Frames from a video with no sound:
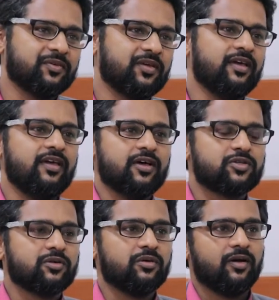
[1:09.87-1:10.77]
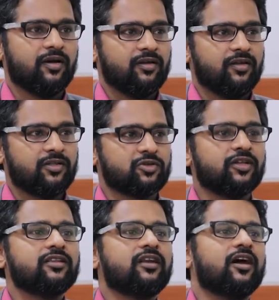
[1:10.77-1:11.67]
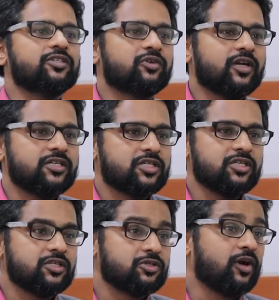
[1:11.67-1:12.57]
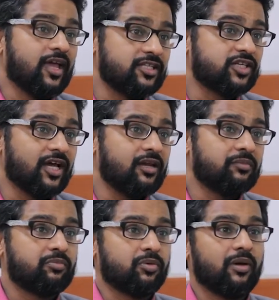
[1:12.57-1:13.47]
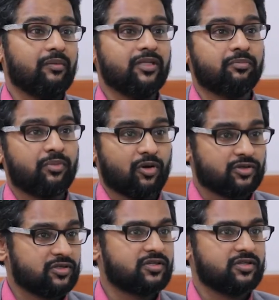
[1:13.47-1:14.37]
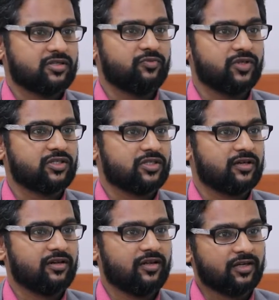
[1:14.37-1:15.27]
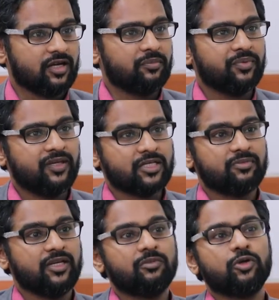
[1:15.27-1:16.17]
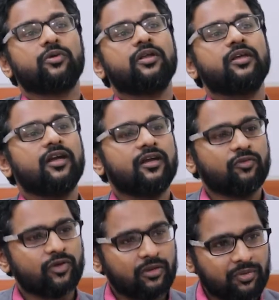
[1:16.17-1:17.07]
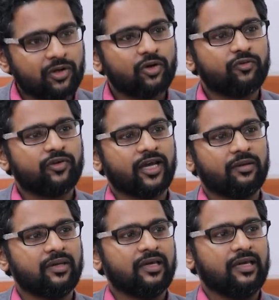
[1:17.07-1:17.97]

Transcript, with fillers: Okay. So it's not that the large organization is not agile, but probably the processes which uh, the company has been able to create over a period of time